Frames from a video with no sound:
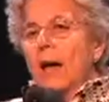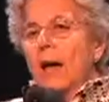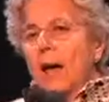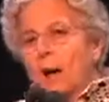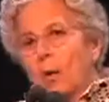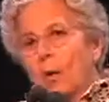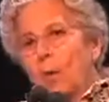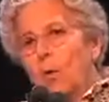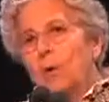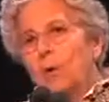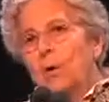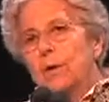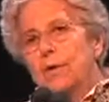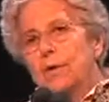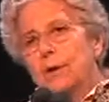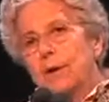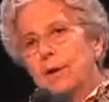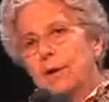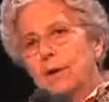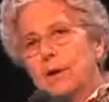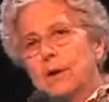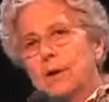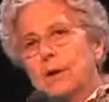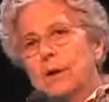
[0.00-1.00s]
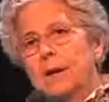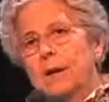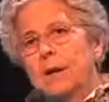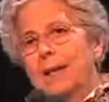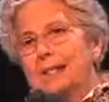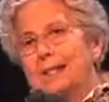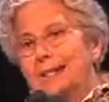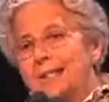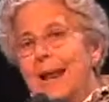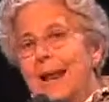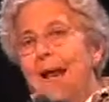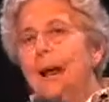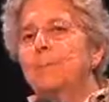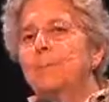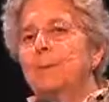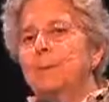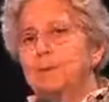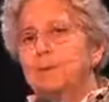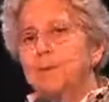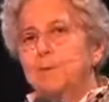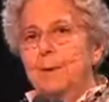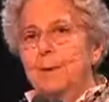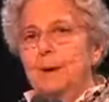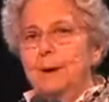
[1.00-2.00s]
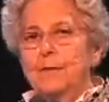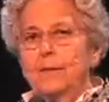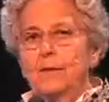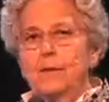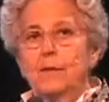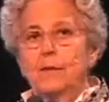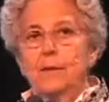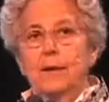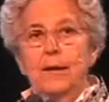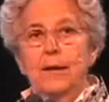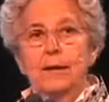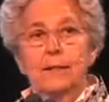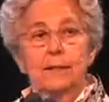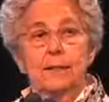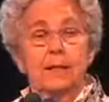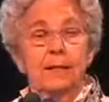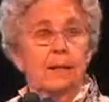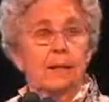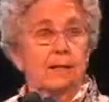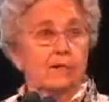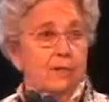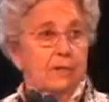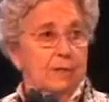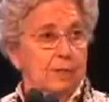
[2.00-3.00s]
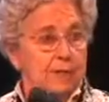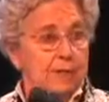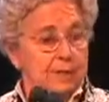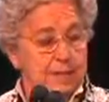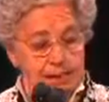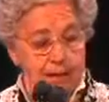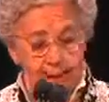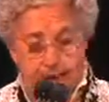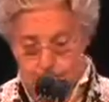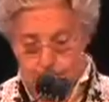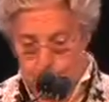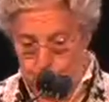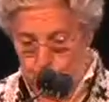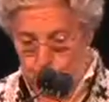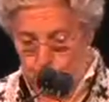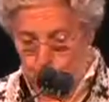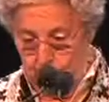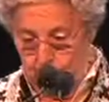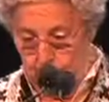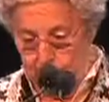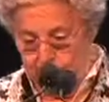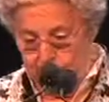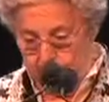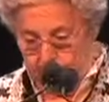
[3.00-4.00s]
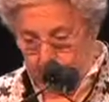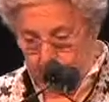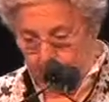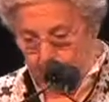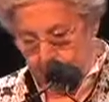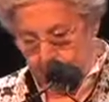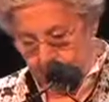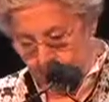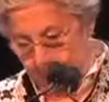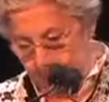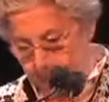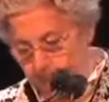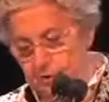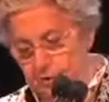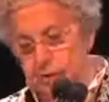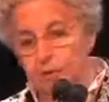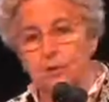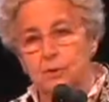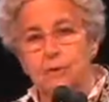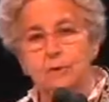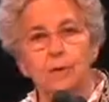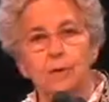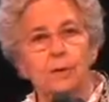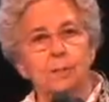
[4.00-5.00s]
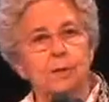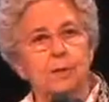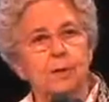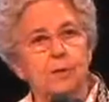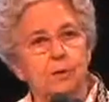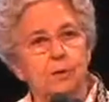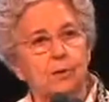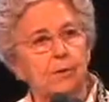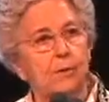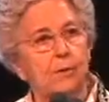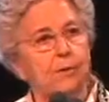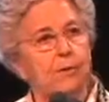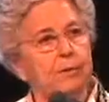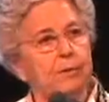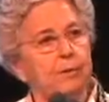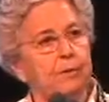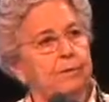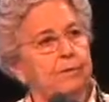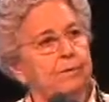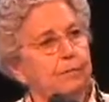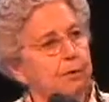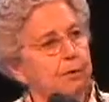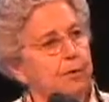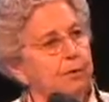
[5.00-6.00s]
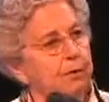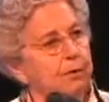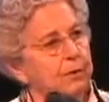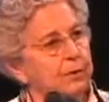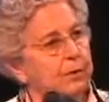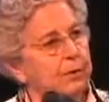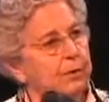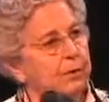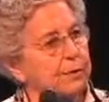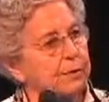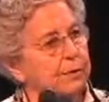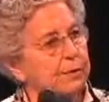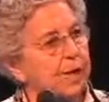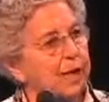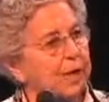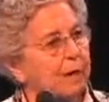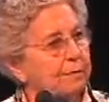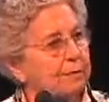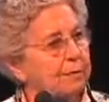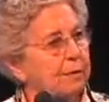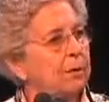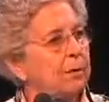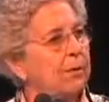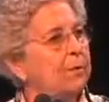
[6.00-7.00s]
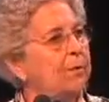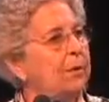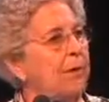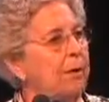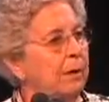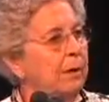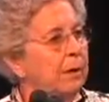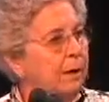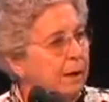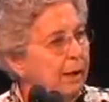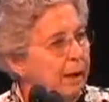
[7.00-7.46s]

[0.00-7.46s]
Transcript: or they are established by the United Nations, as was the International Criminal Court for the former Yugoslavia, where